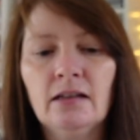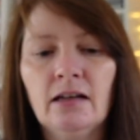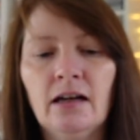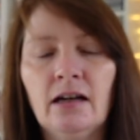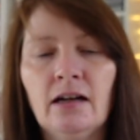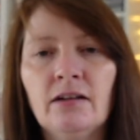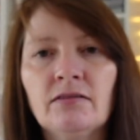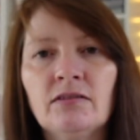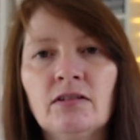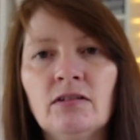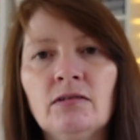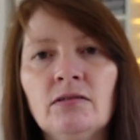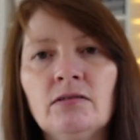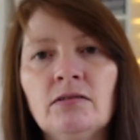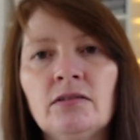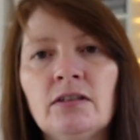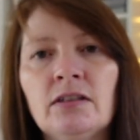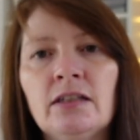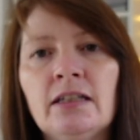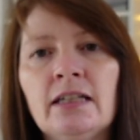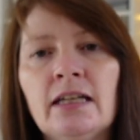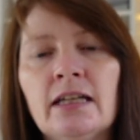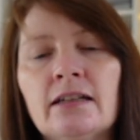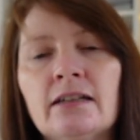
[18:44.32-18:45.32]
I've got all
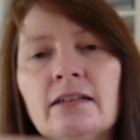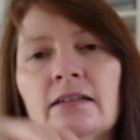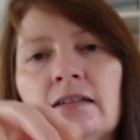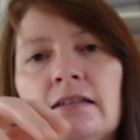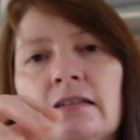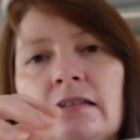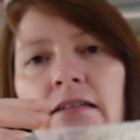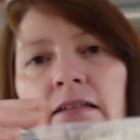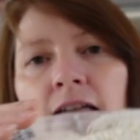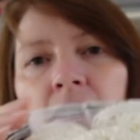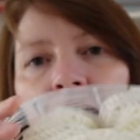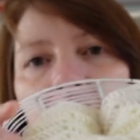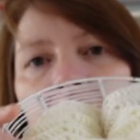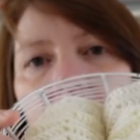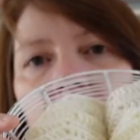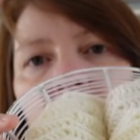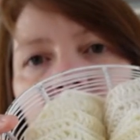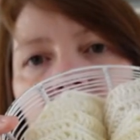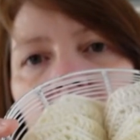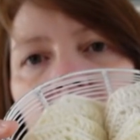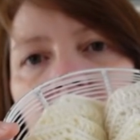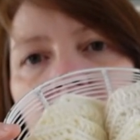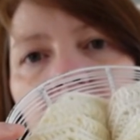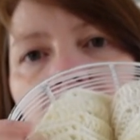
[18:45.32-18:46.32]
the next stage
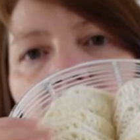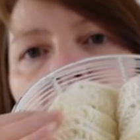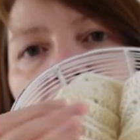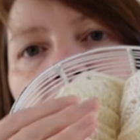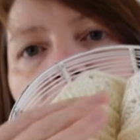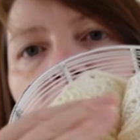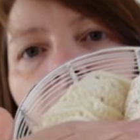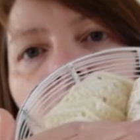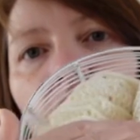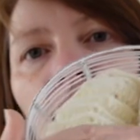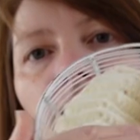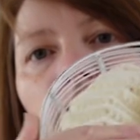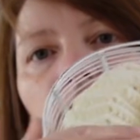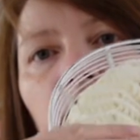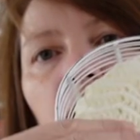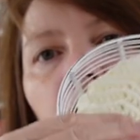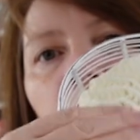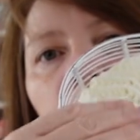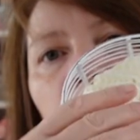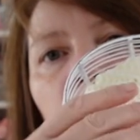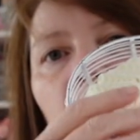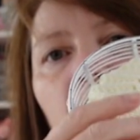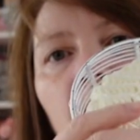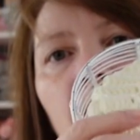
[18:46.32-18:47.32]
on. So they've all got
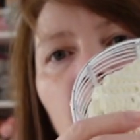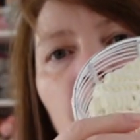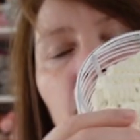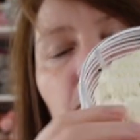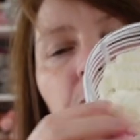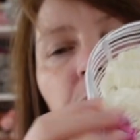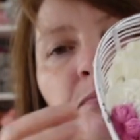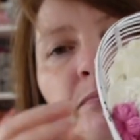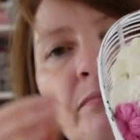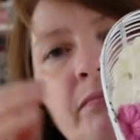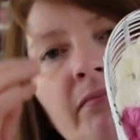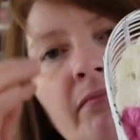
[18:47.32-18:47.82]
their